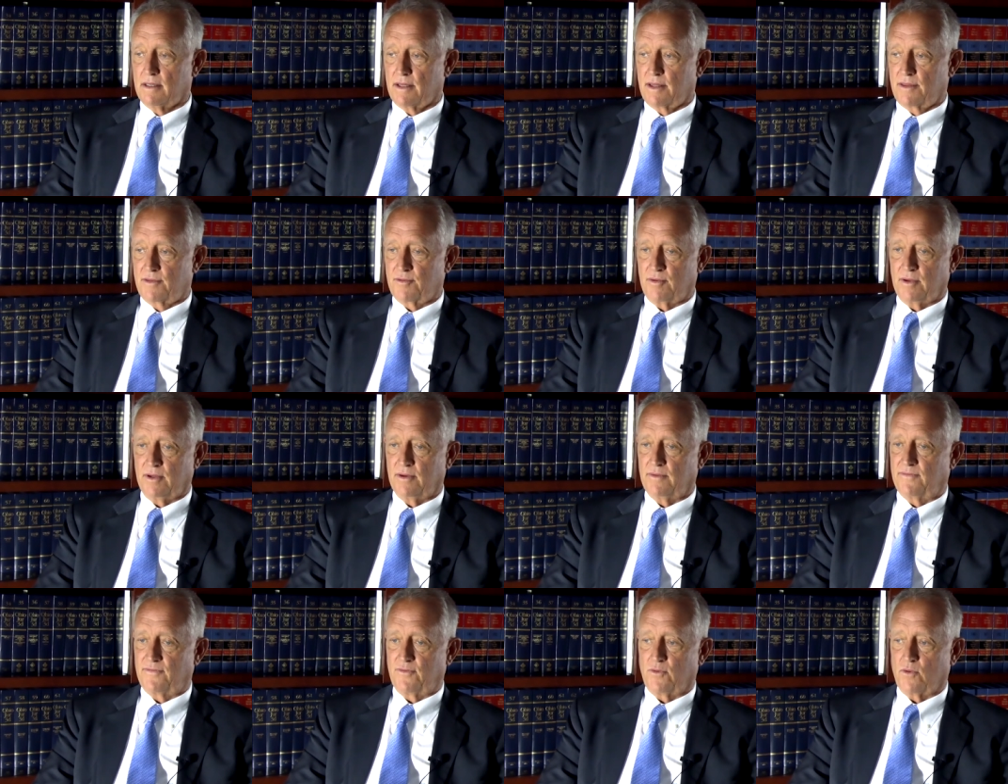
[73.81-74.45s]

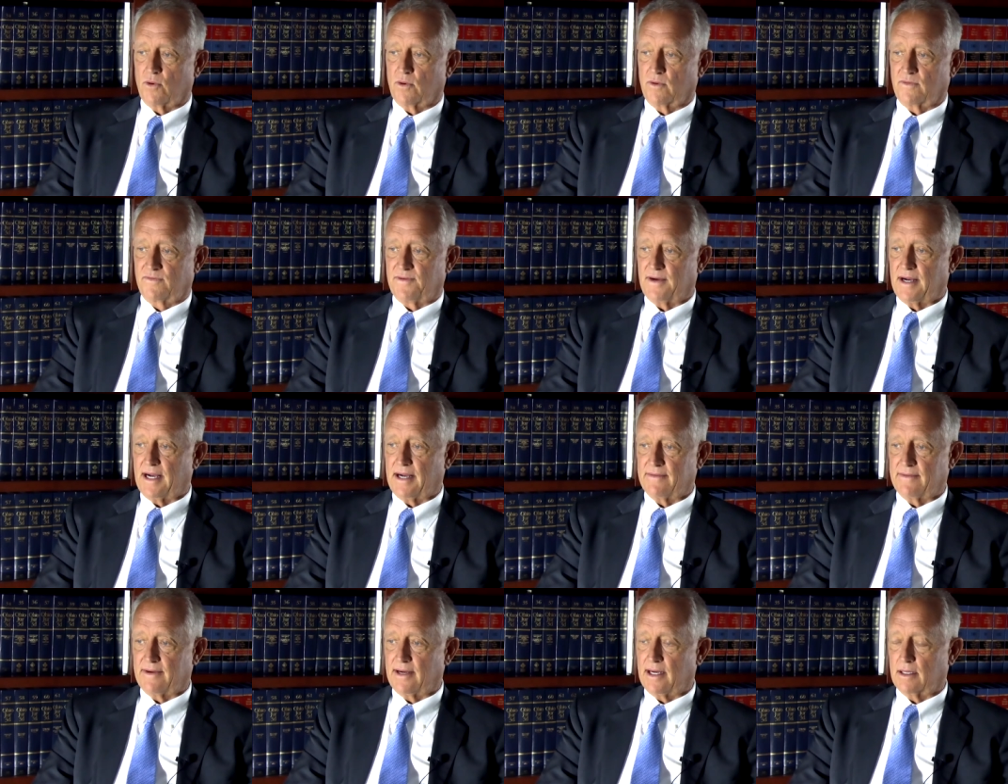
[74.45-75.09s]
three or four or
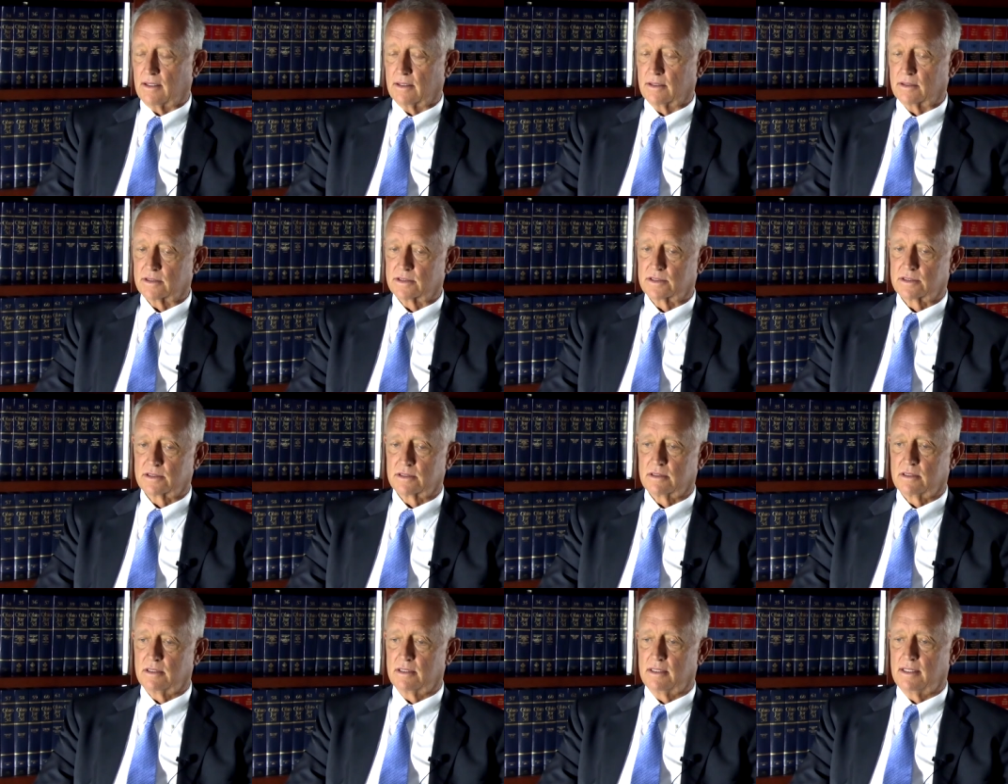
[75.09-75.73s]
five
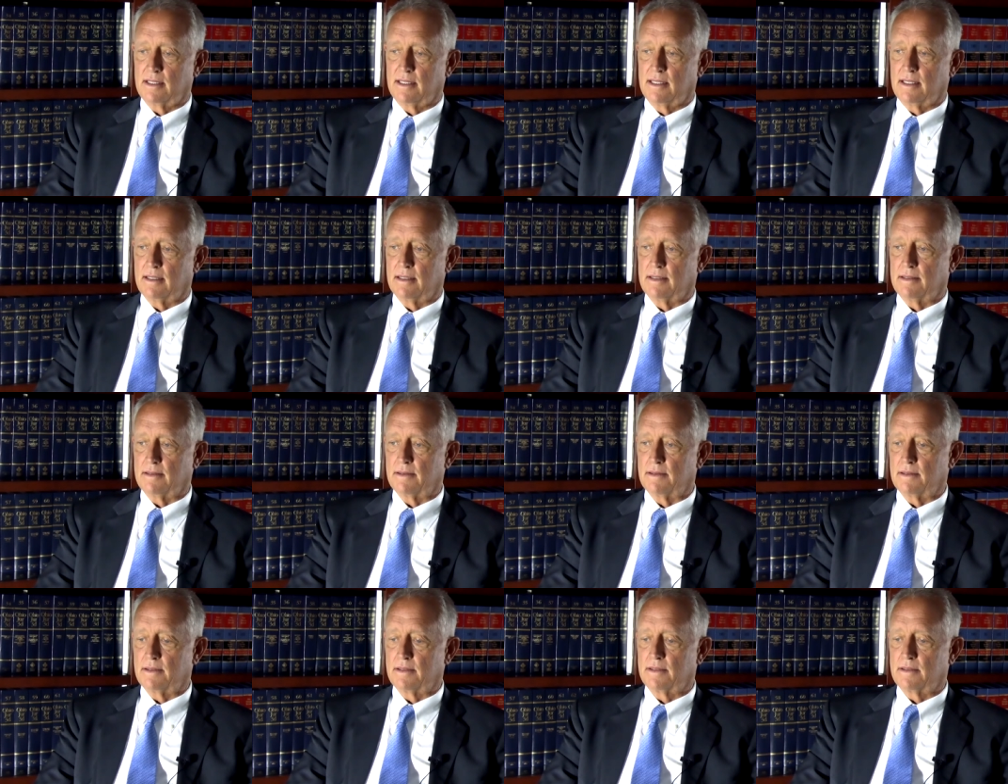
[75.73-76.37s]
hours.
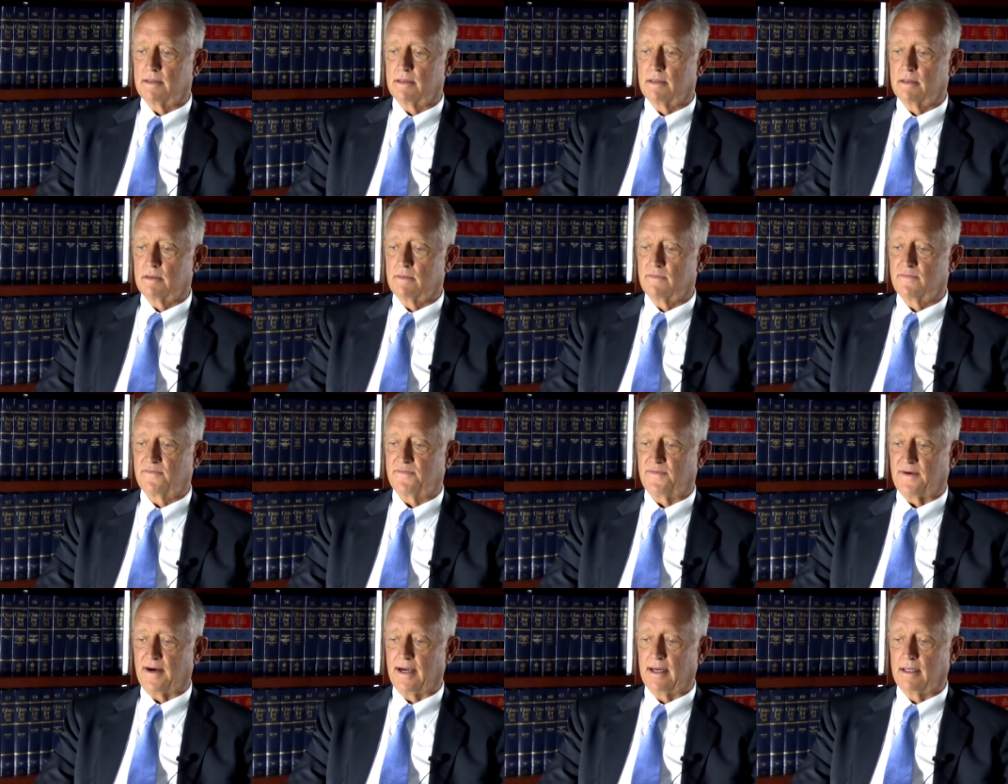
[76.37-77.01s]
And
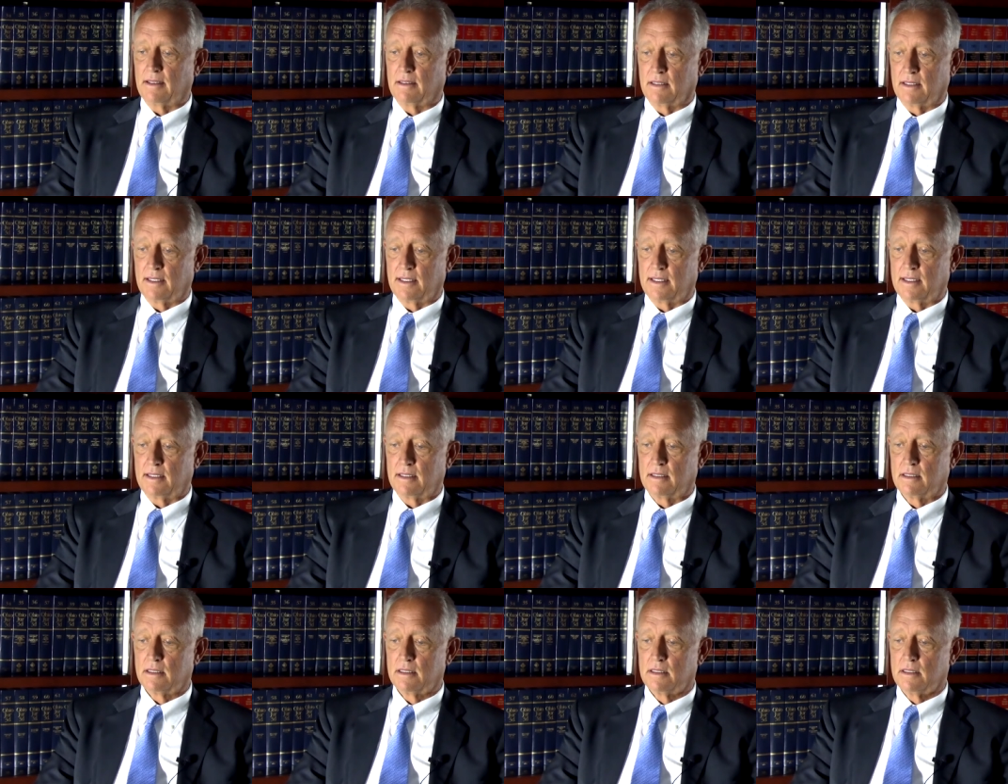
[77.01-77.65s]

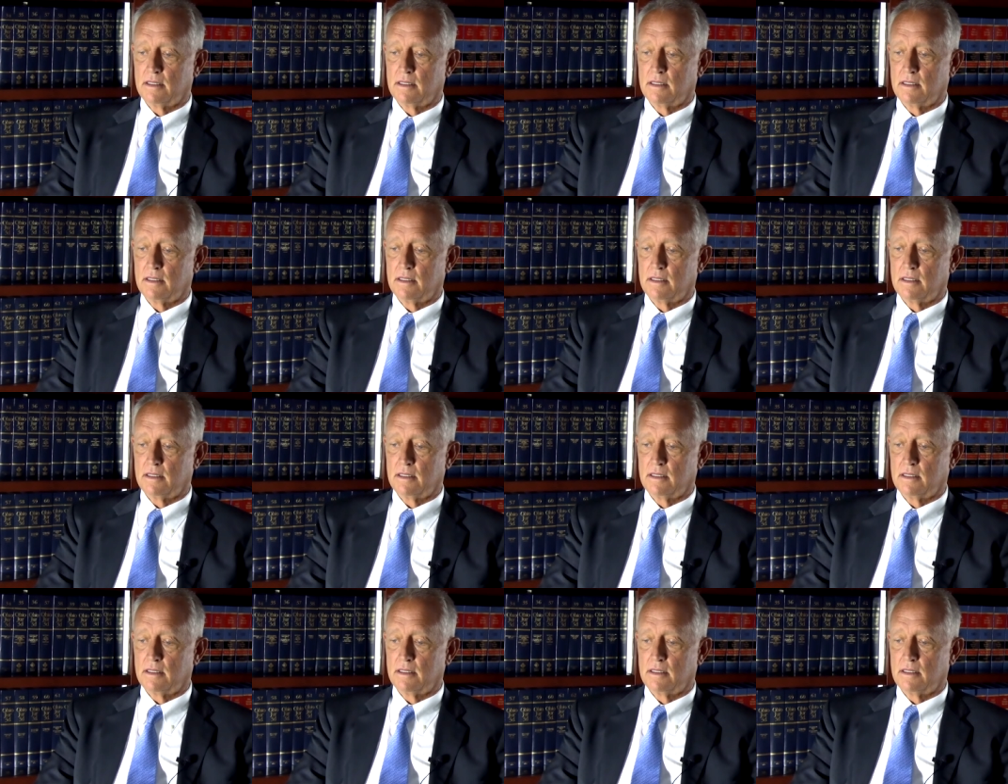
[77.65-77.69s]
finally,